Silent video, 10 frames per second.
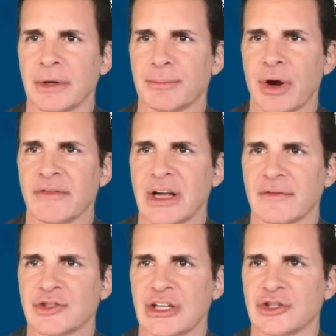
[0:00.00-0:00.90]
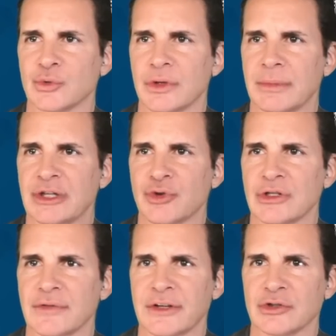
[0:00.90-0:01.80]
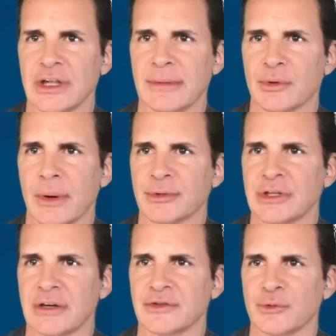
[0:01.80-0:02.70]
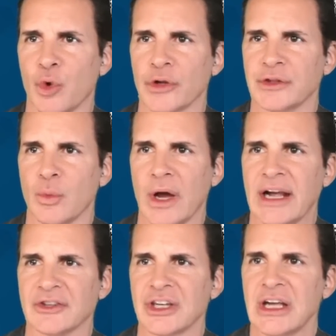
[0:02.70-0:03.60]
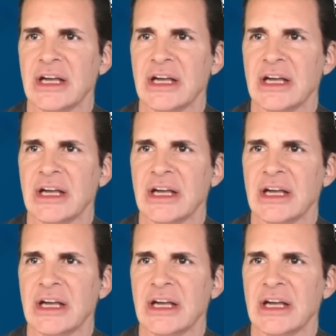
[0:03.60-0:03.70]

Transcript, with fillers: but in private conversations with administration officials, labor representatives have warned that the White House